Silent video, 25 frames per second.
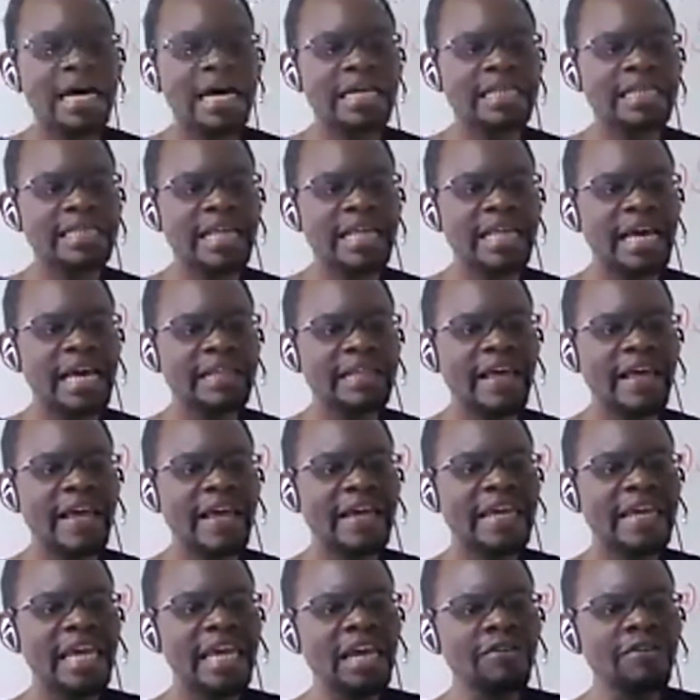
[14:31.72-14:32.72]

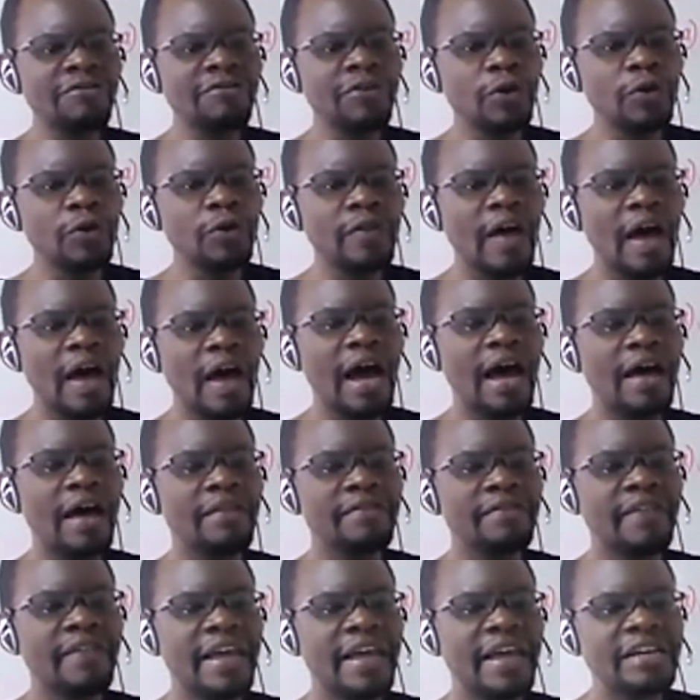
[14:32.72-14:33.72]
they give you
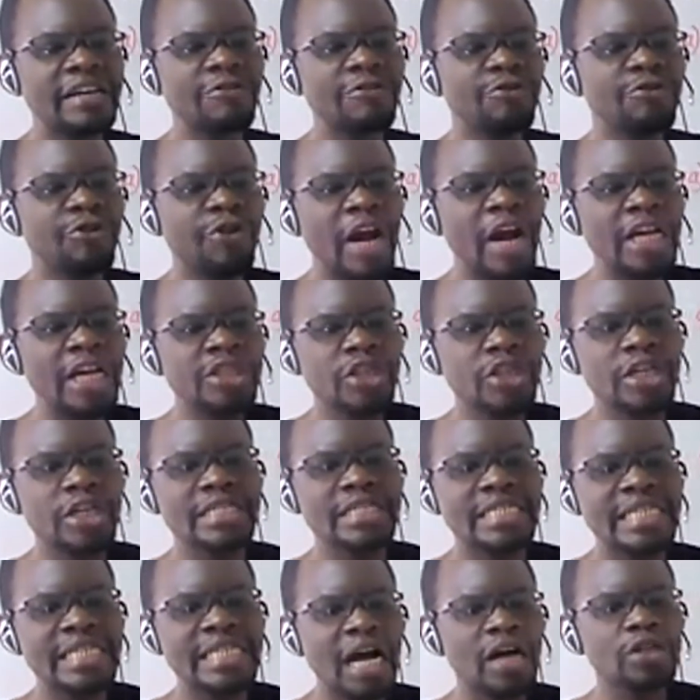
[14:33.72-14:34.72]
the differential
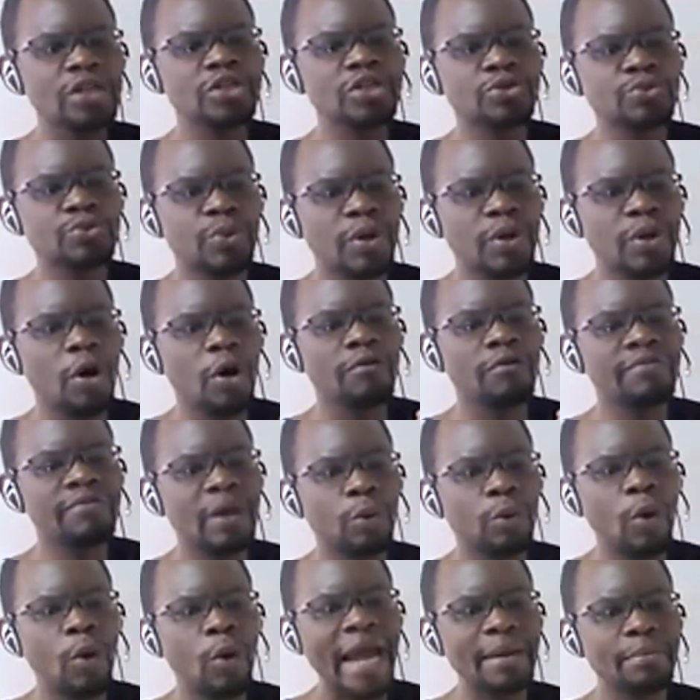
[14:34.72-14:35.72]
cells of the
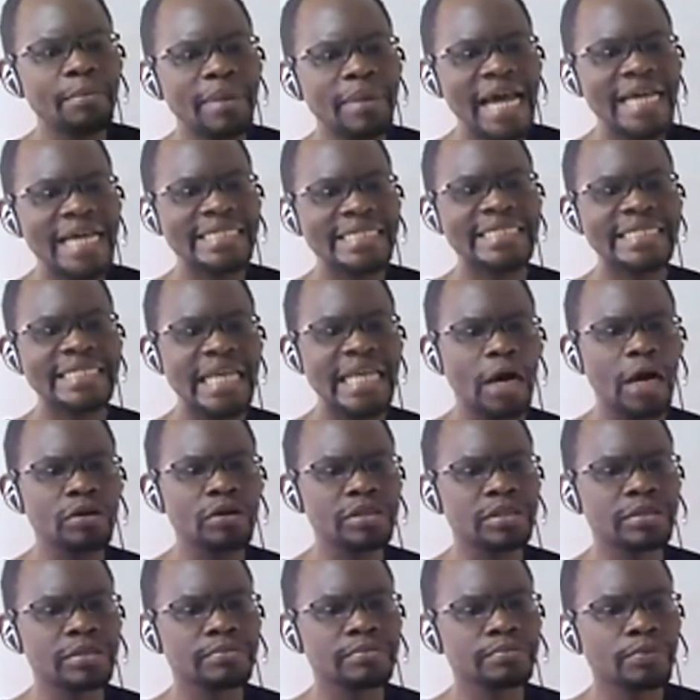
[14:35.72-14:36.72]
white blood
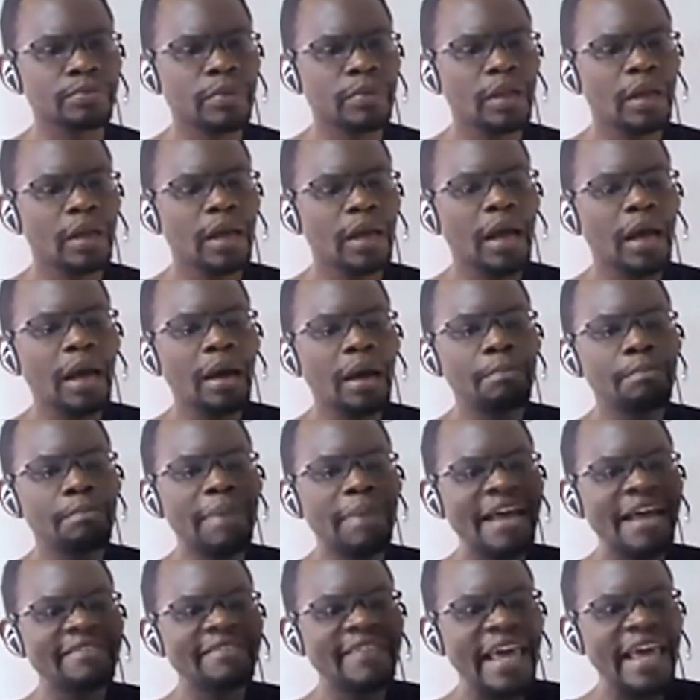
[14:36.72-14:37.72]
cells,
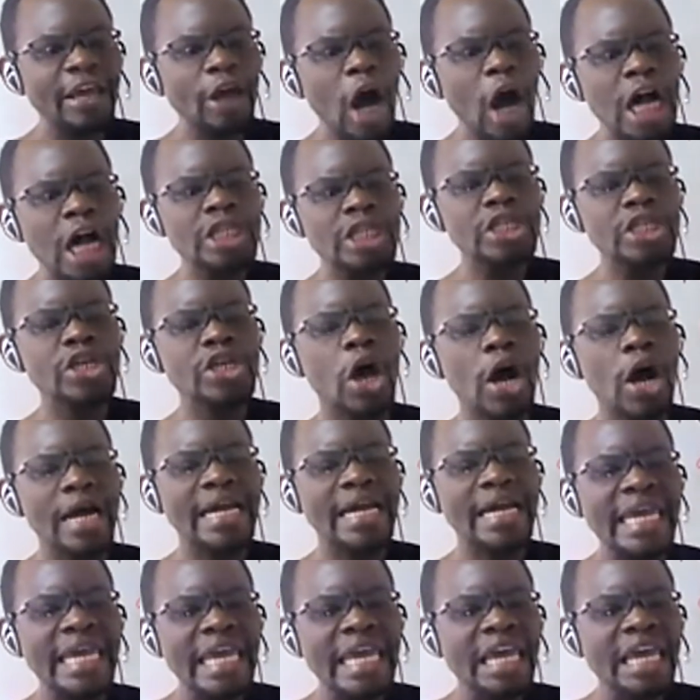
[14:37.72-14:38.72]
but they also
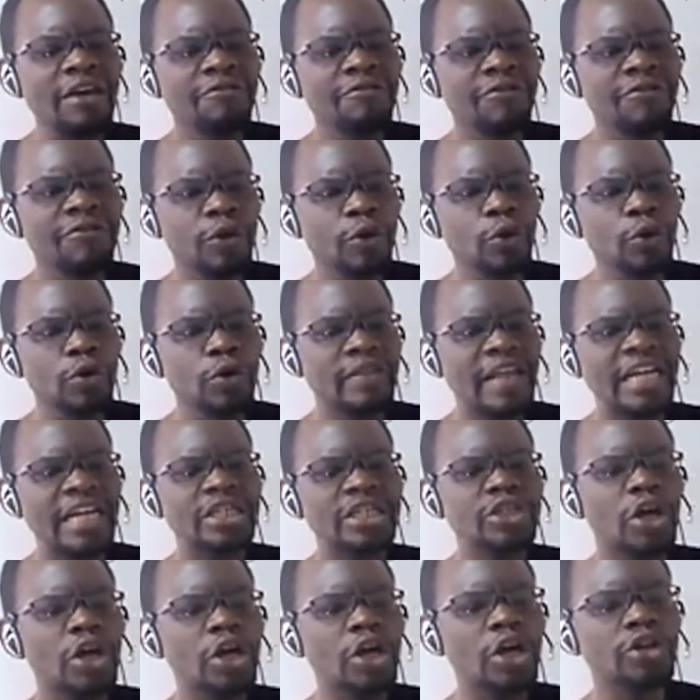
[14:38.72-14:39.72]
give you the
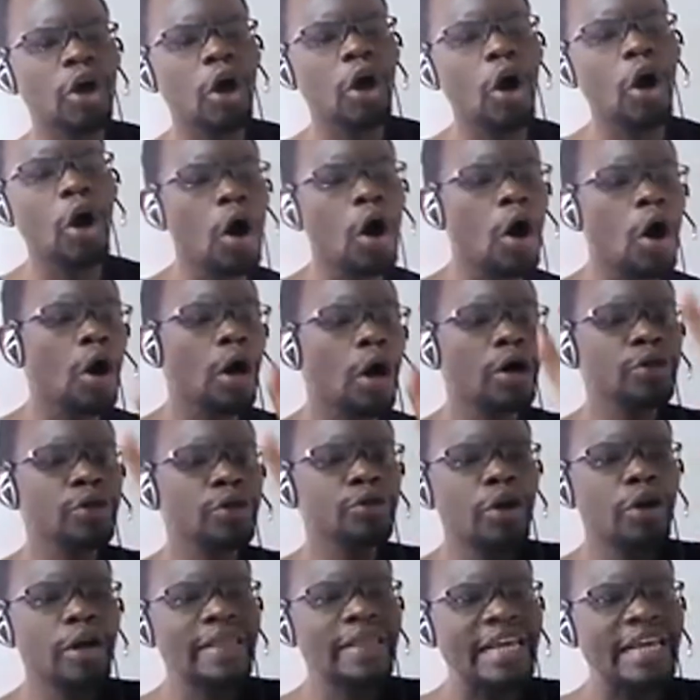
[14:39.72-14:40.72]
total,
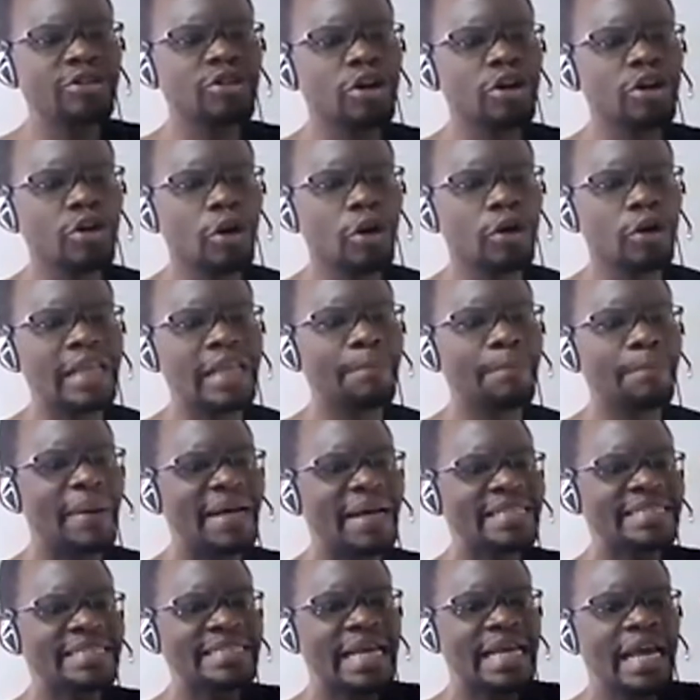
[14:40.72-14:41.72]

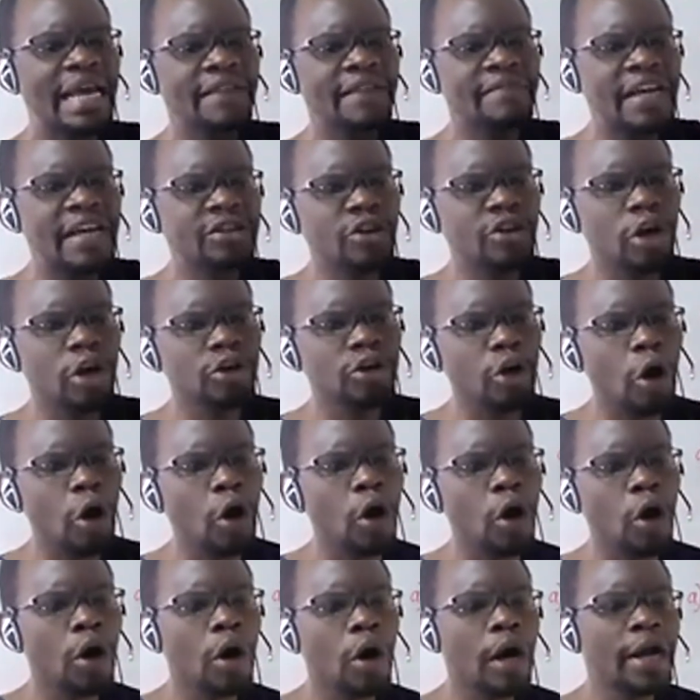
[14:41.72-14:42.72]
the
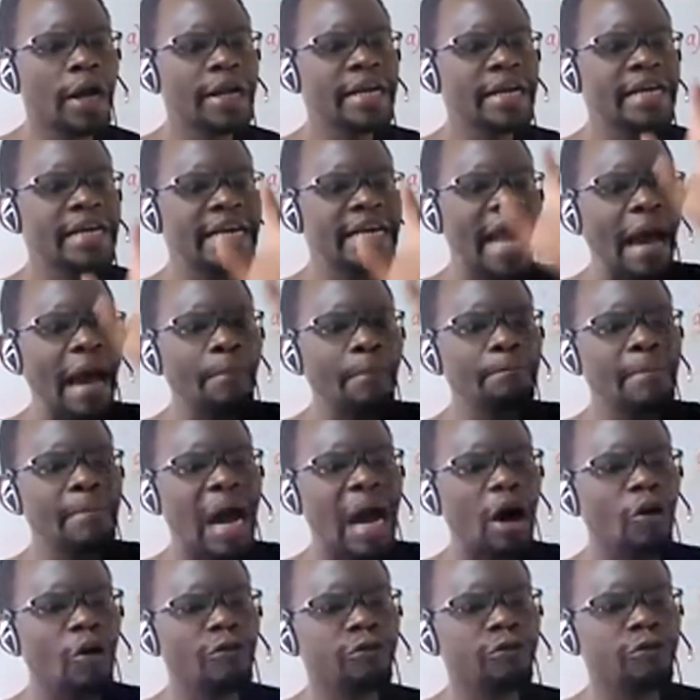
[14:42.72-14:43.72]
total number
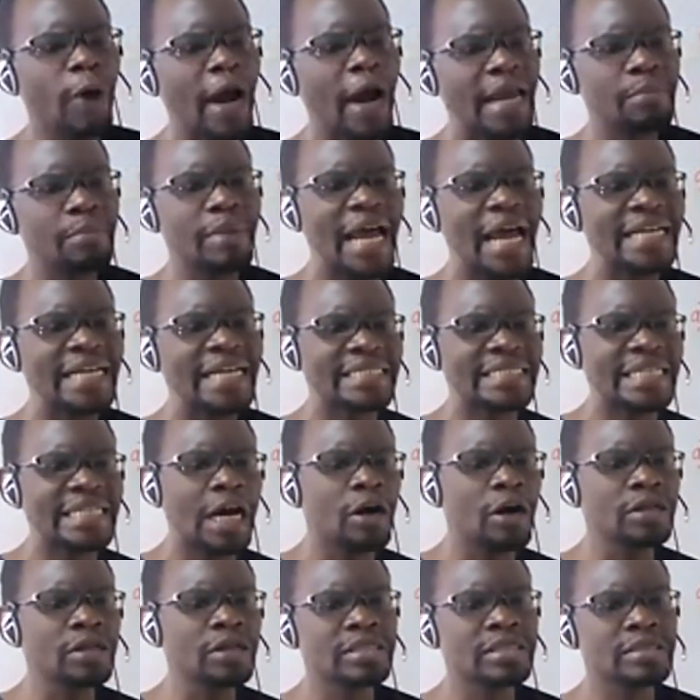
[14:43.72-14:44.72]
of white blood
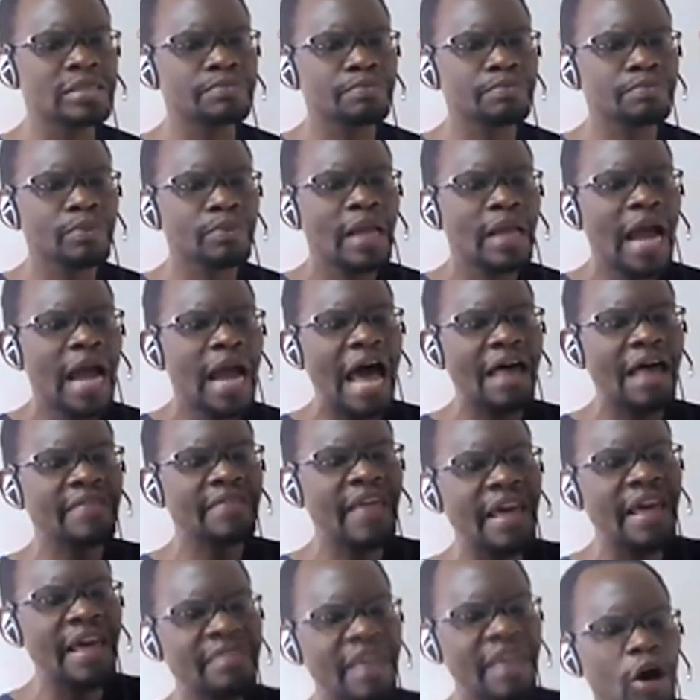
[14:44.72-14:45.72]
cells. And
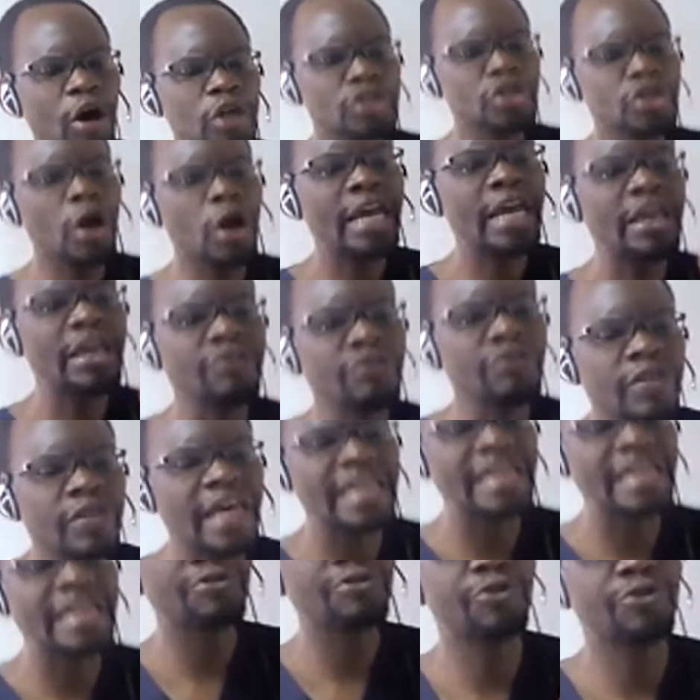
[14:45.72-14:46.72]
then they also give you
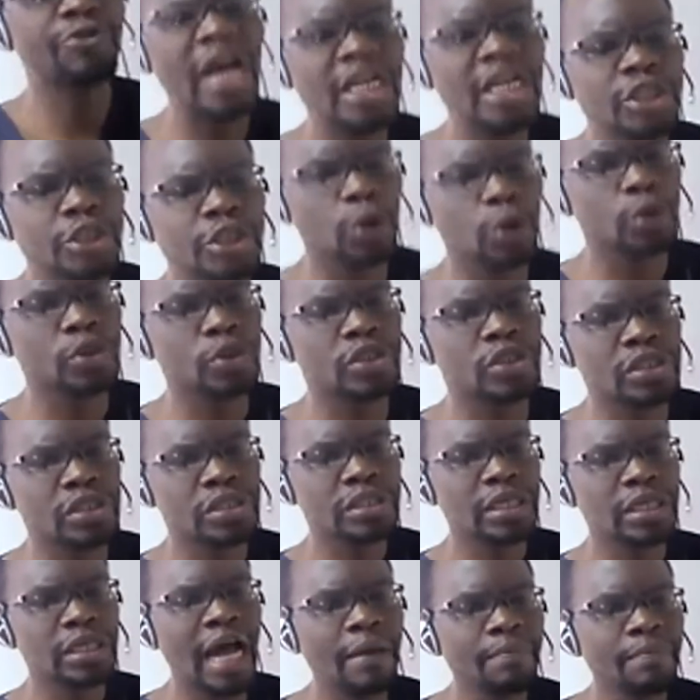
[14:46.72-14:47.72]
the differentials.
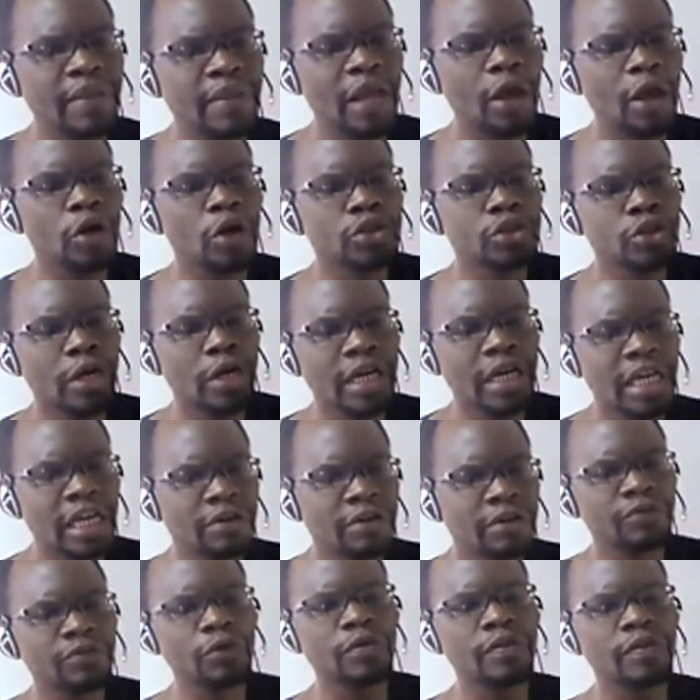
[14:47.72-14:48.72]
Yeah, they also
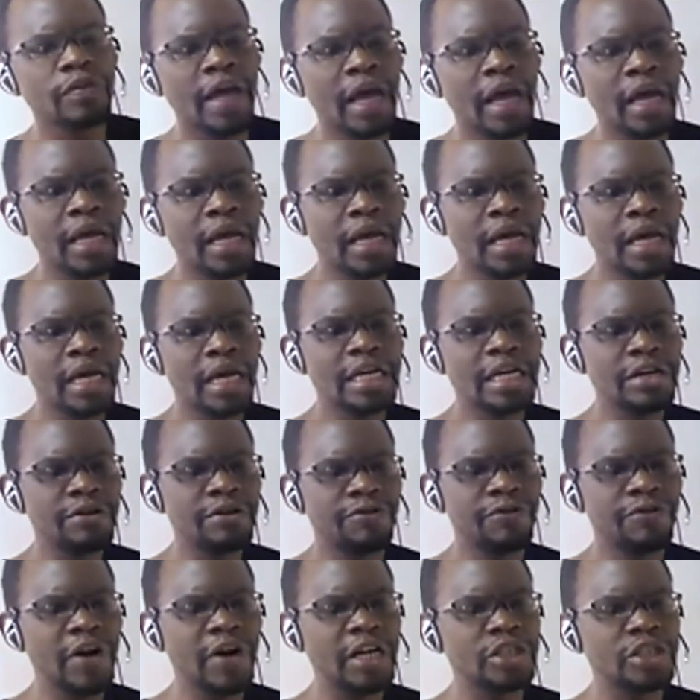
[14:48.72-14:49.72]
give you the
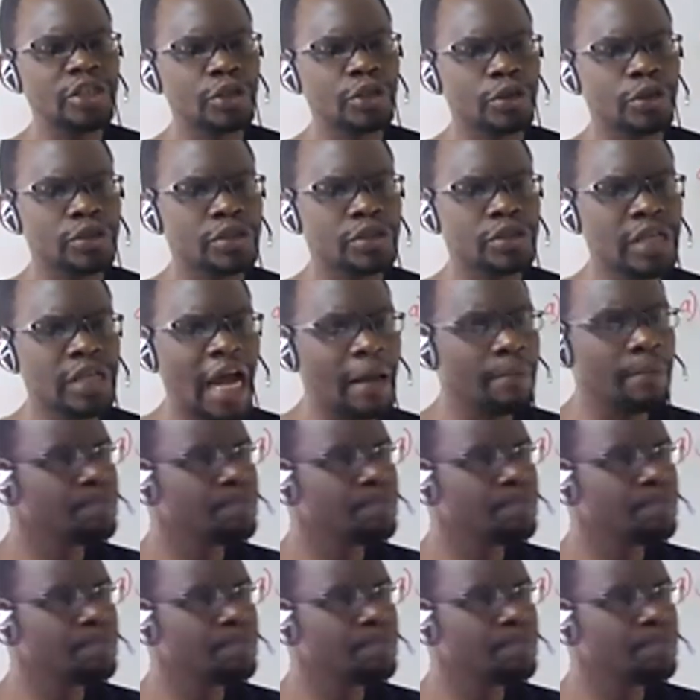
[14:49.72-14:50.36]
differentials. Yeah.